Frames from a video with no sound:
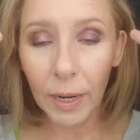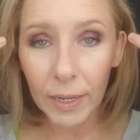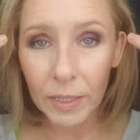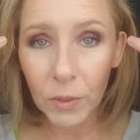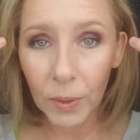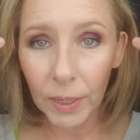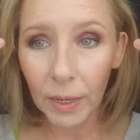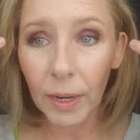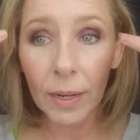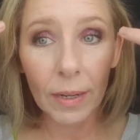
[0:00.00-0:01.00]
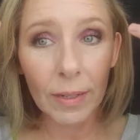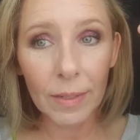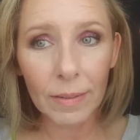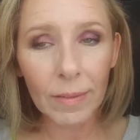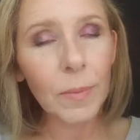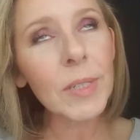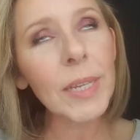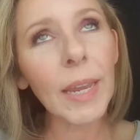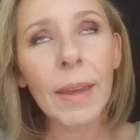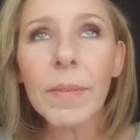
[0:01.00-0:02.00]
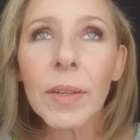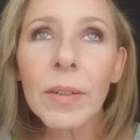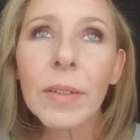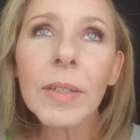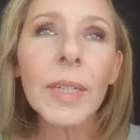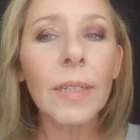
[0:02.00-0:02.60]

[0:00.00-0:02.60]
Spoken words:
I do I would say heavier,